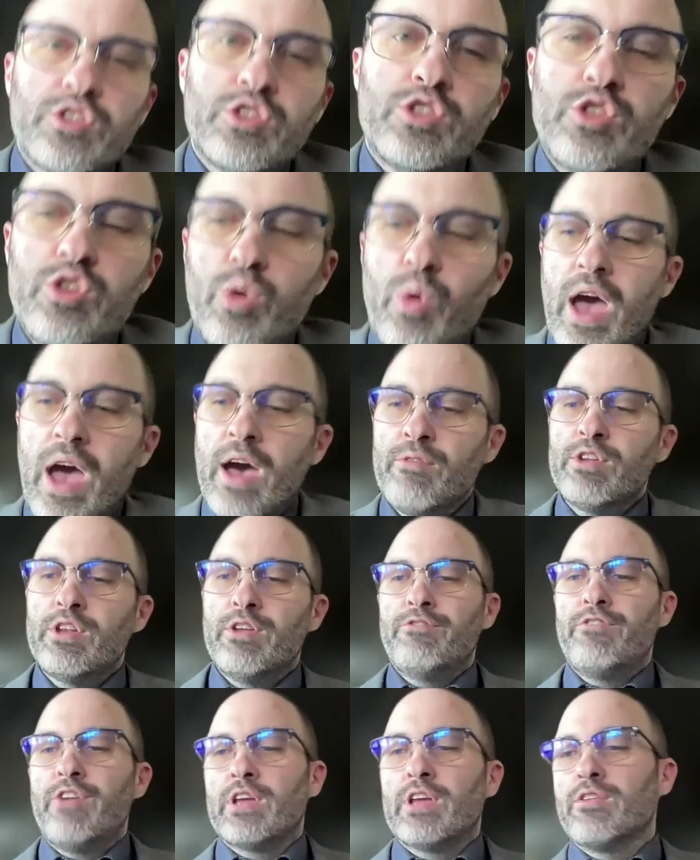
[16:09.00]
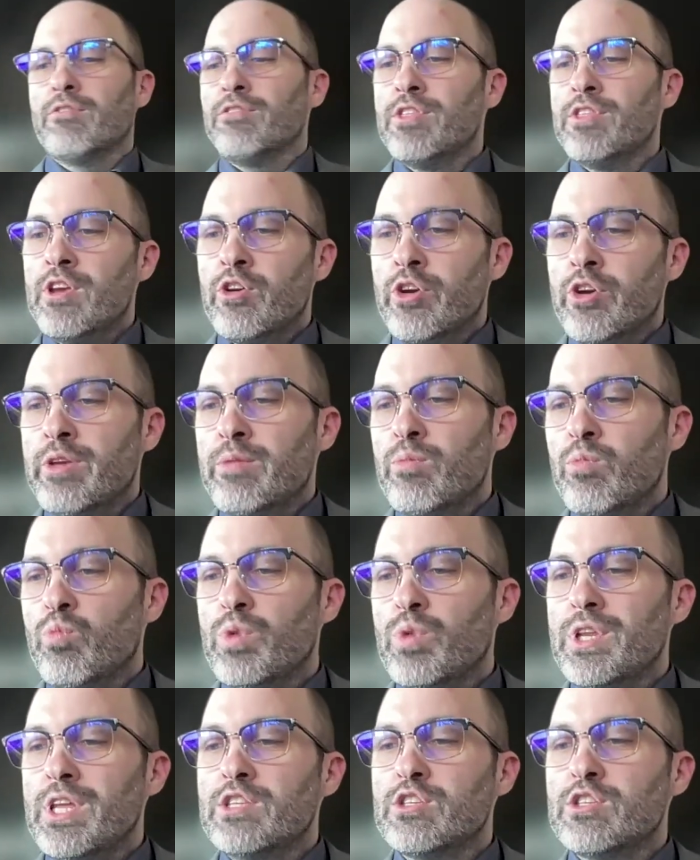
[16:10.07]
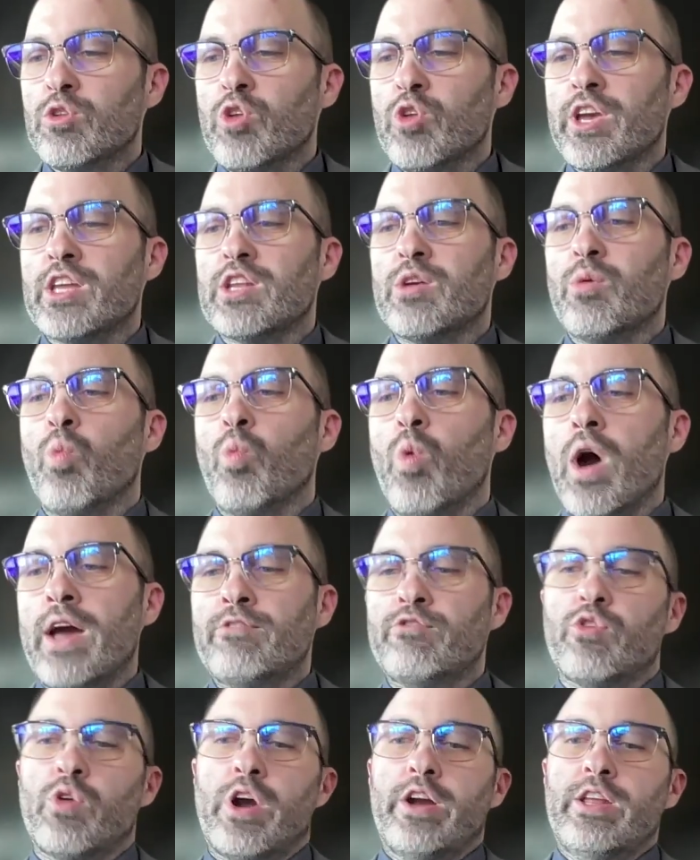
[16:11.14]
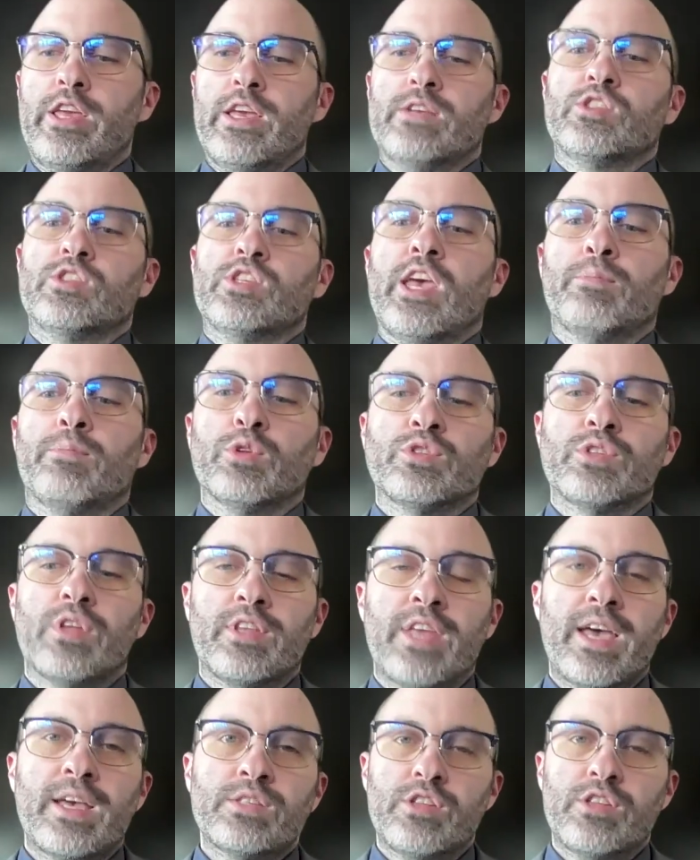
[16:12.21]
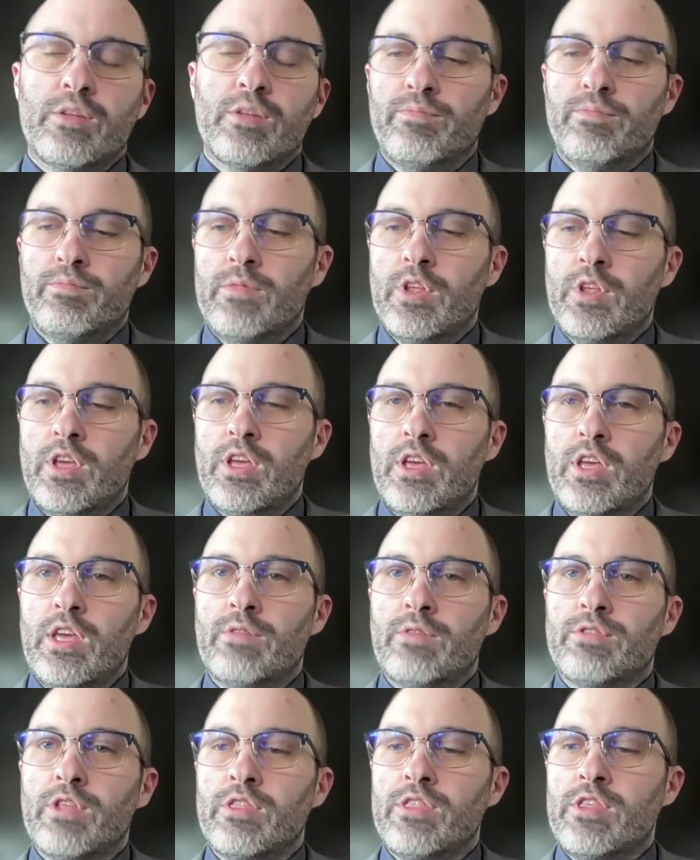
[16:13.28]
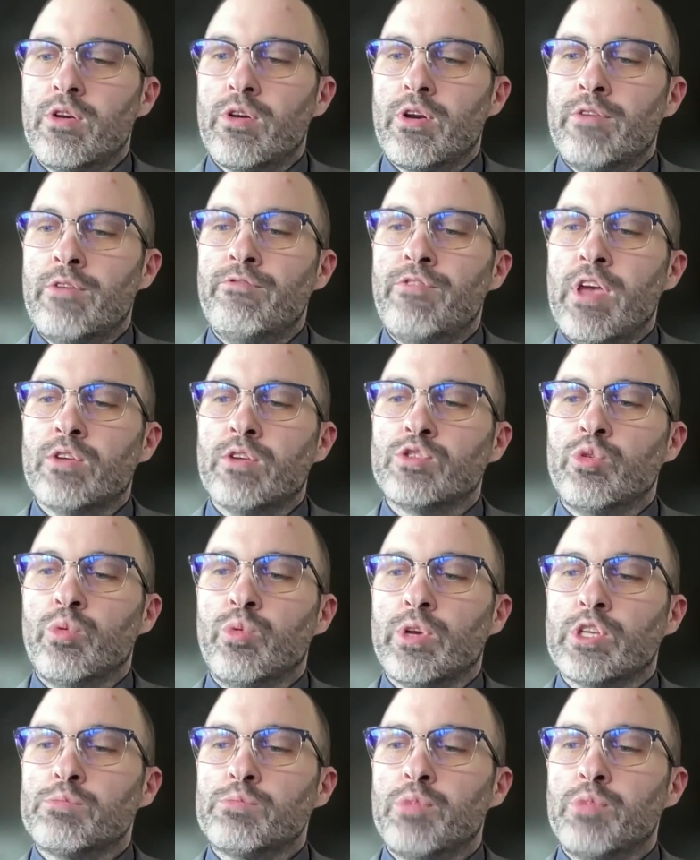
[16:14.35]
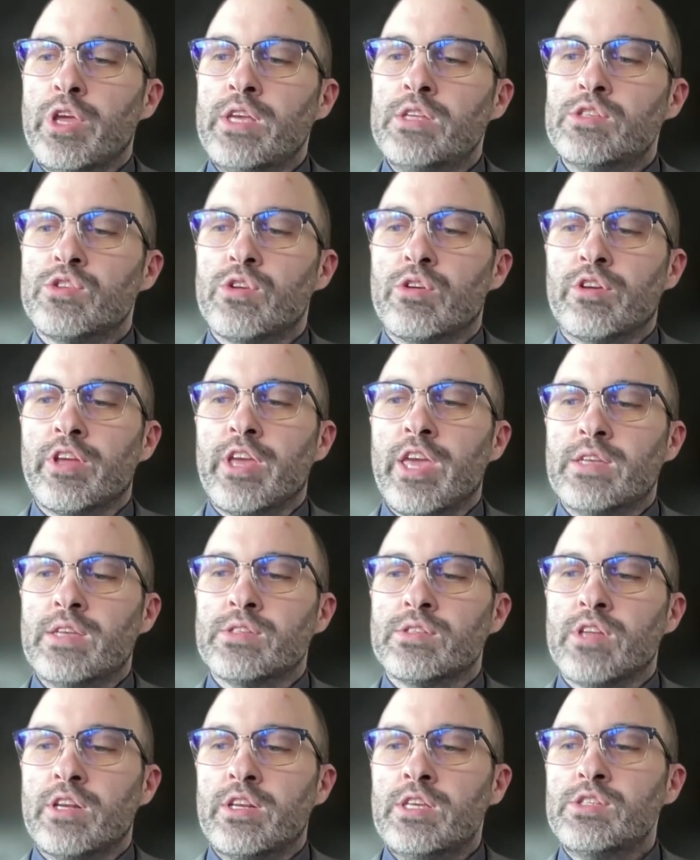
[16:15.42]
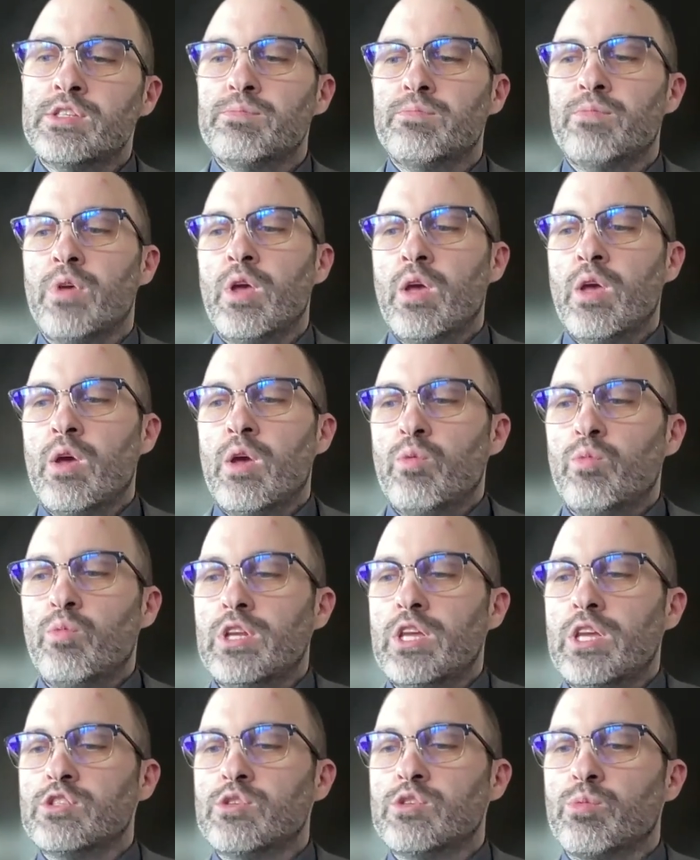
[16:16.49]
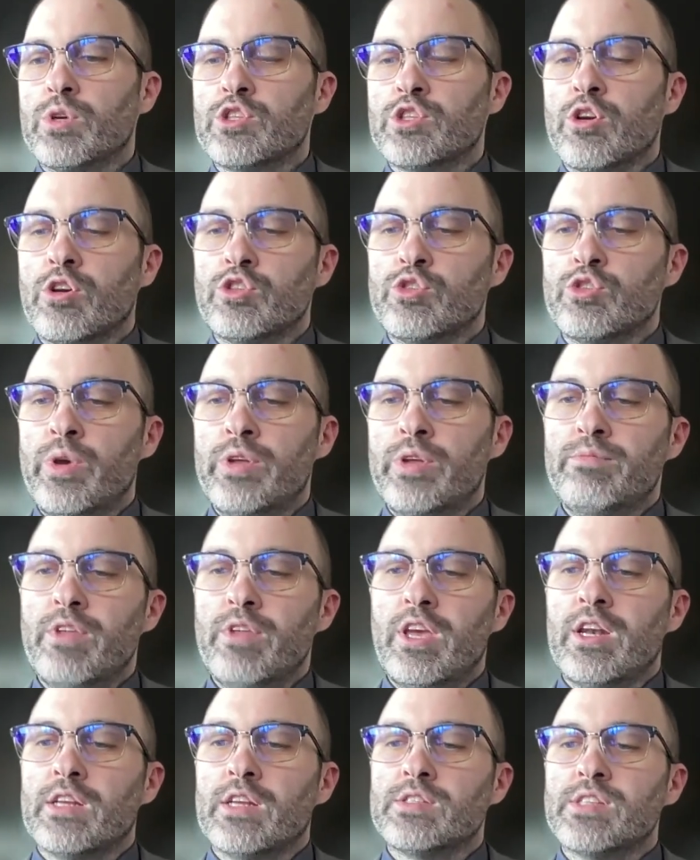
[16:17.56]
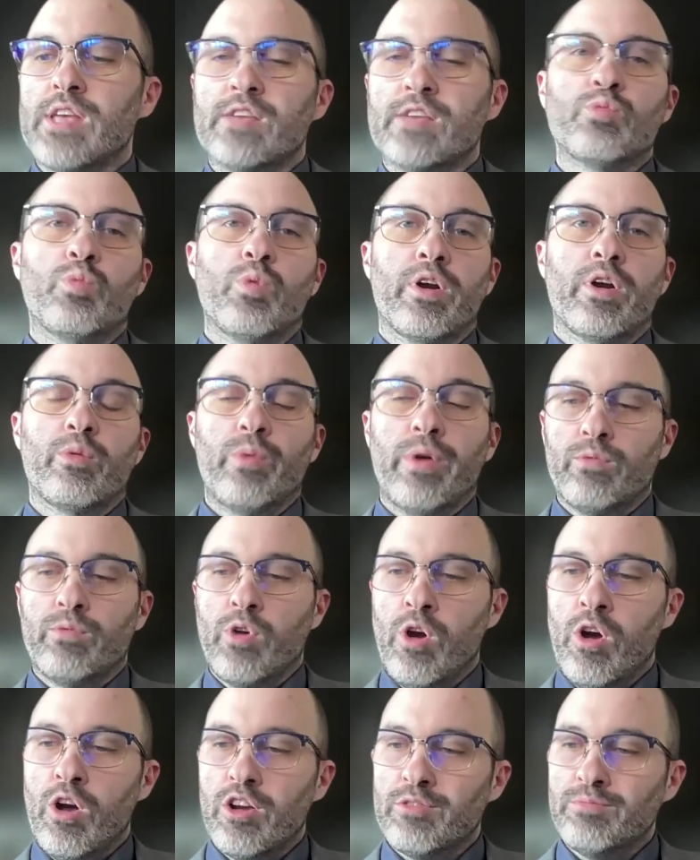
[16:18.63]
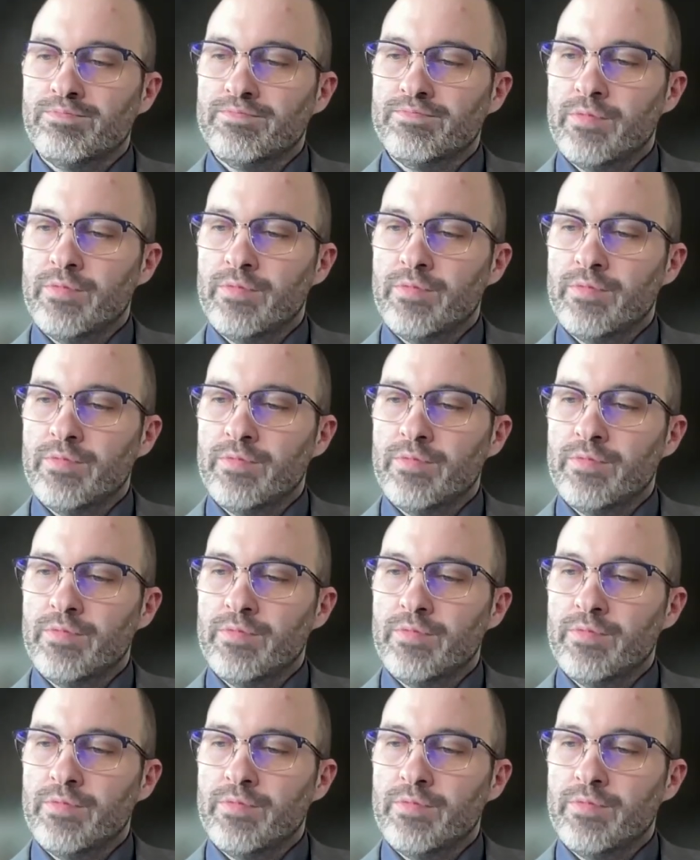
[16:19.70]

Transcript: To have an effective theory, we need to look at a wide variety of examples to test it. If the theory fails to explain certain case studies, we need to return to it and assess where it went wrong.